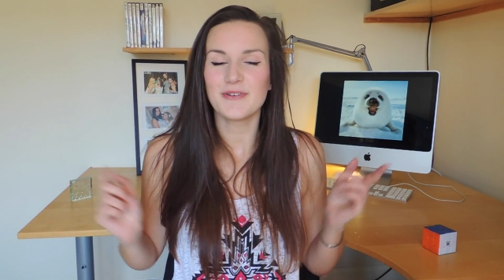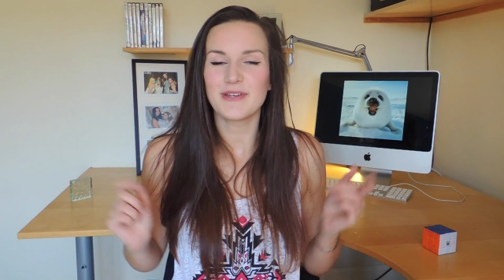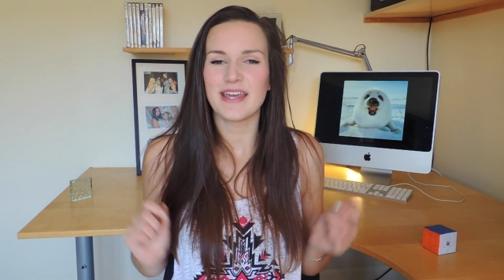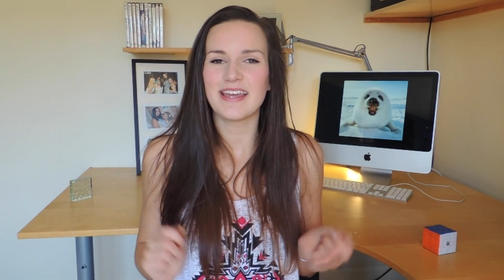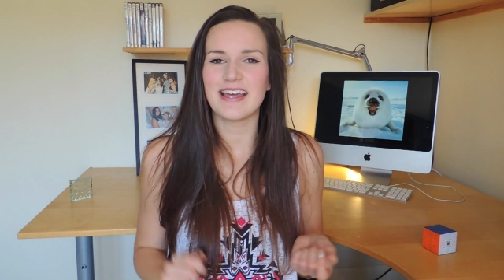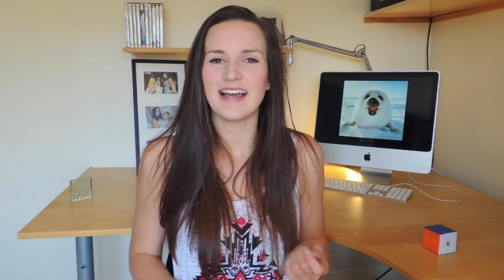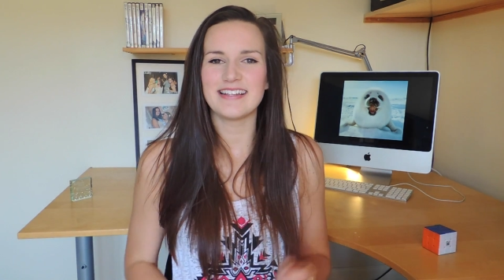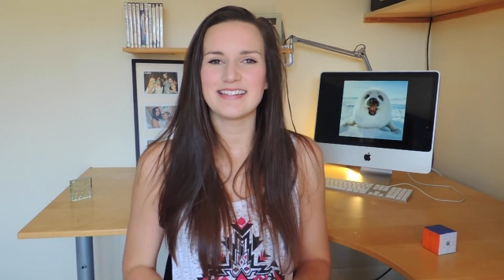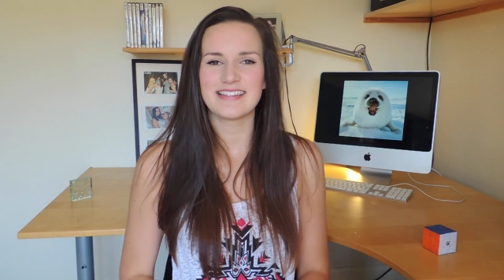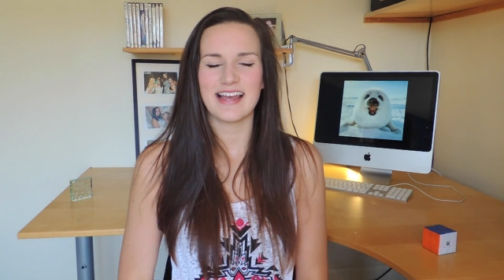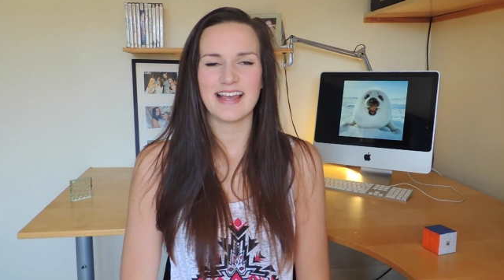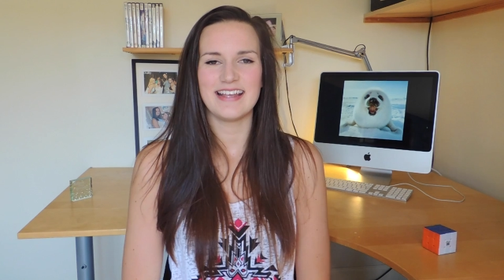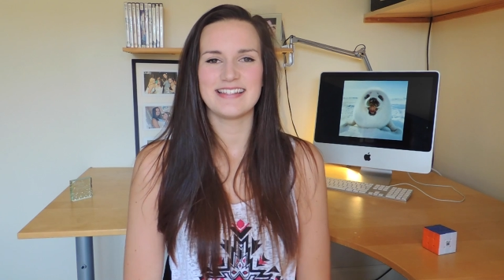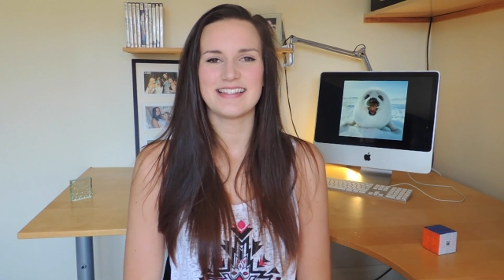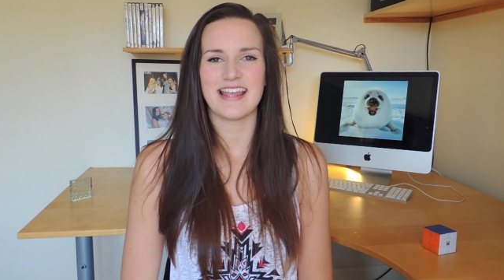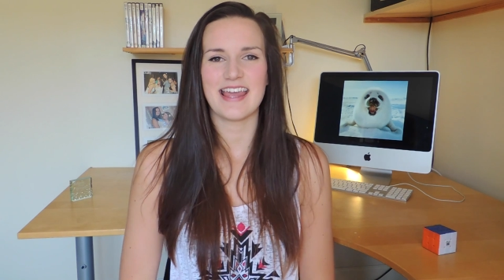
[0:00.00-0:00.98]
Okay guys,
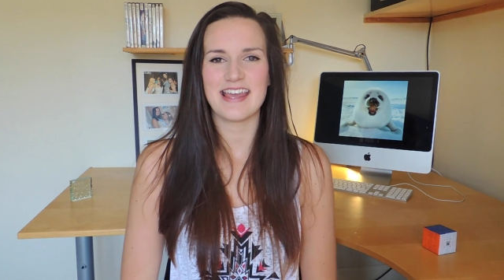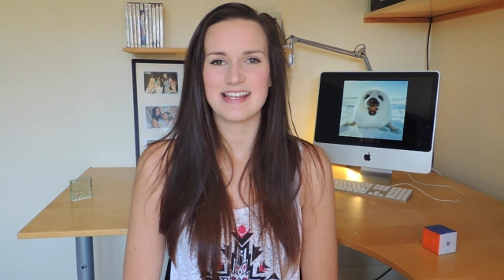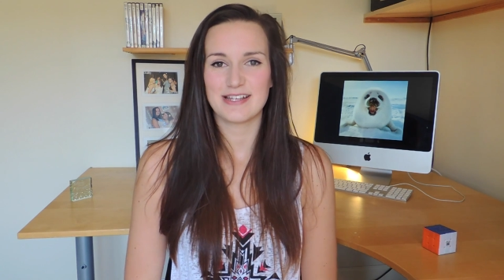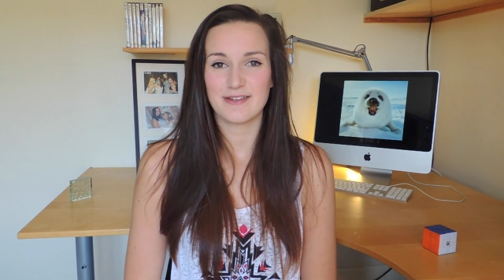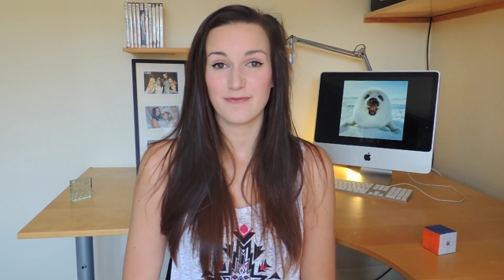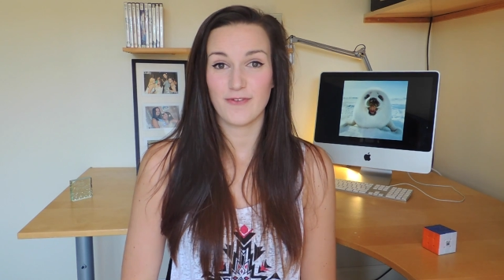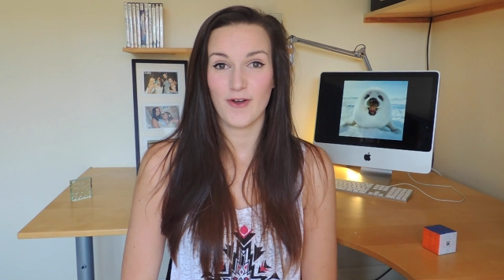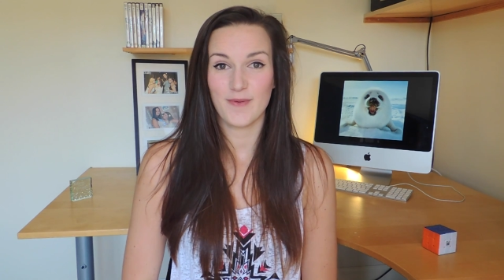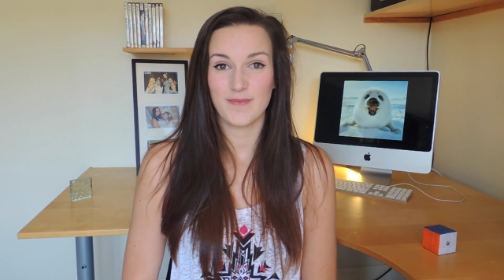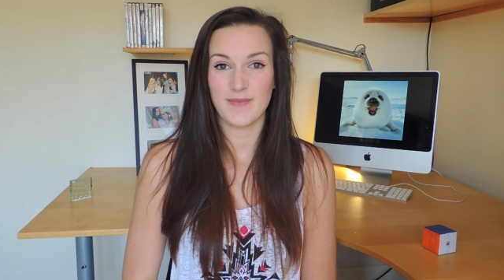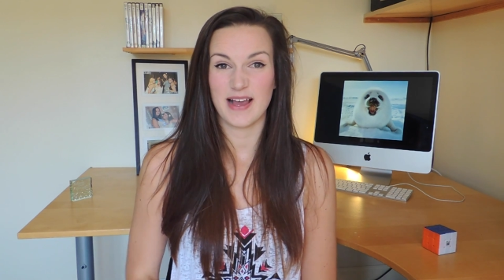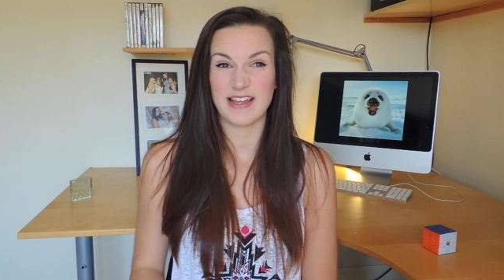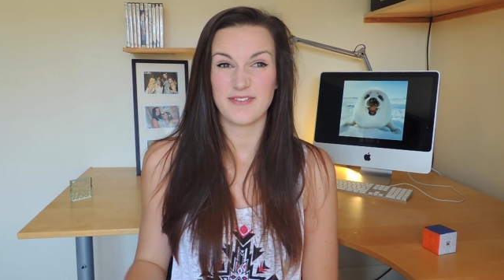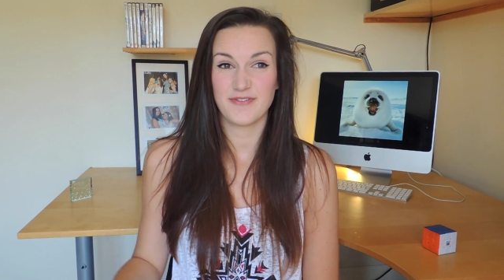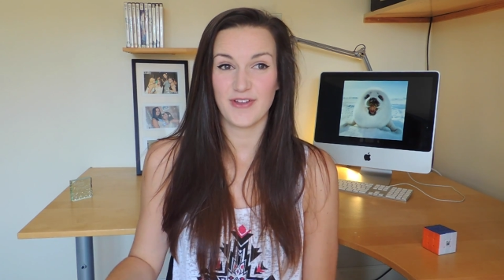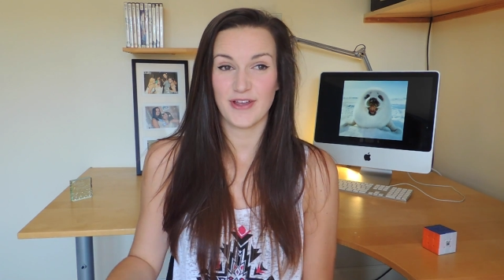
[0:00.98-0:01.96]
that is it for
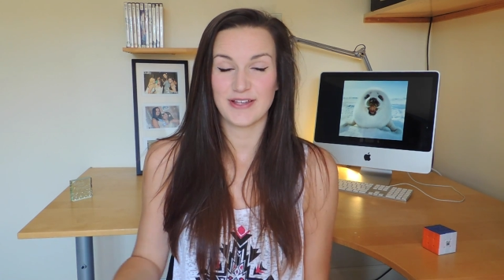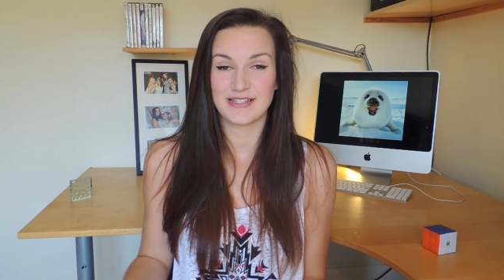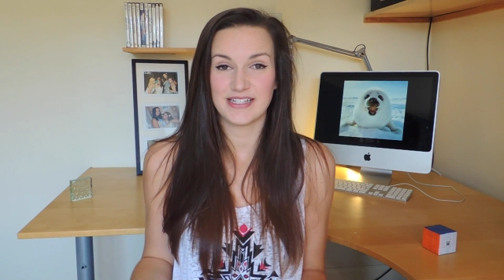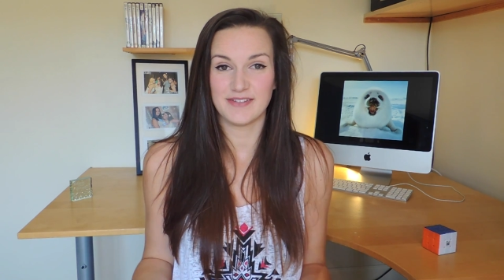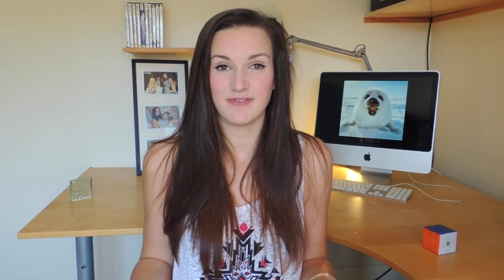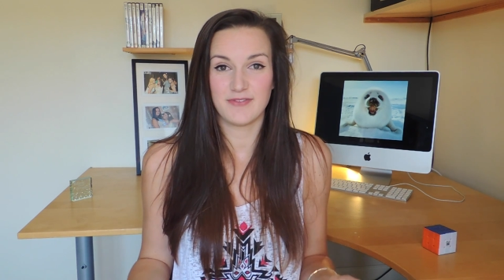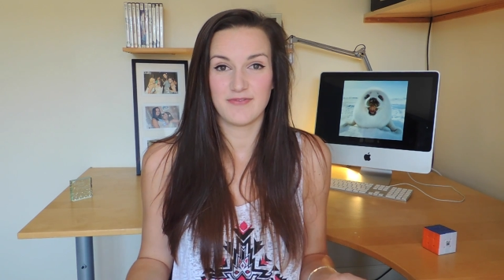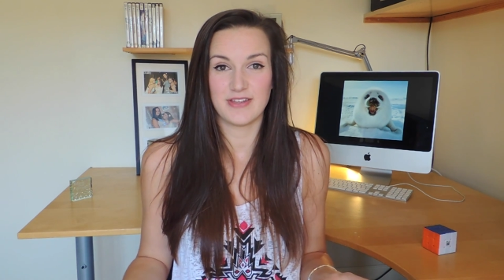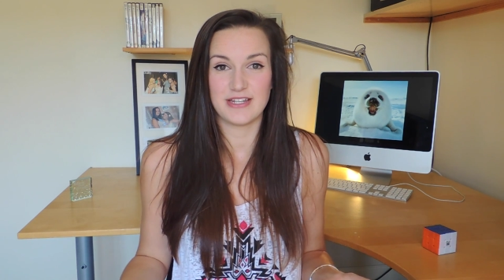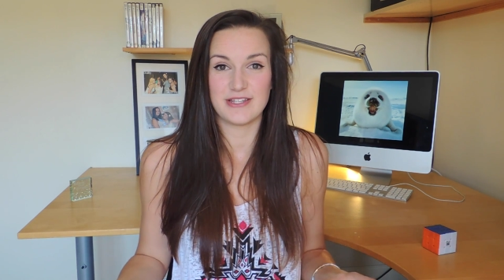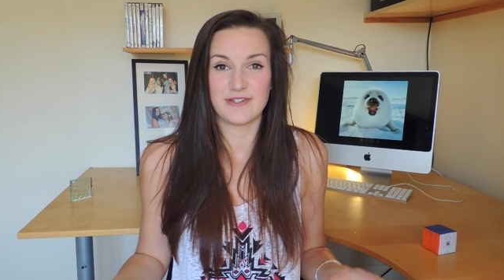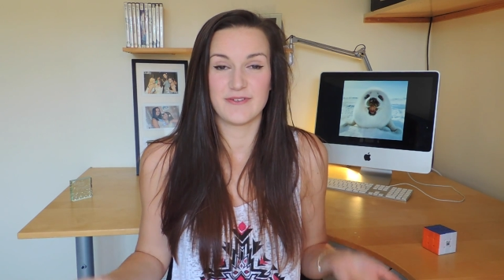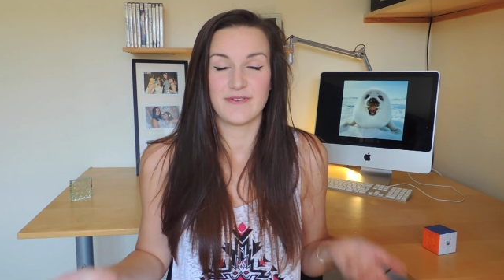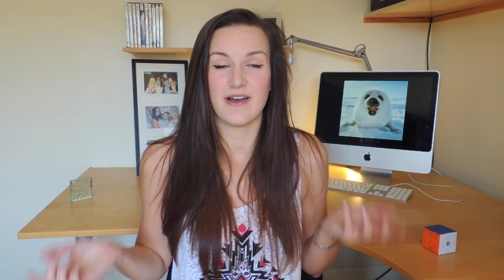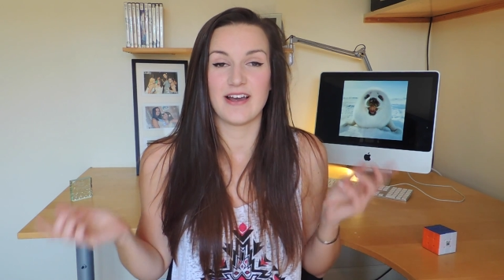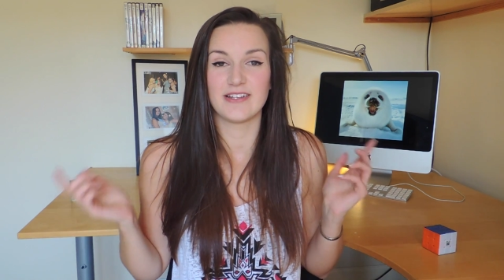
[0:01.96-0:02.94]
my first ever video.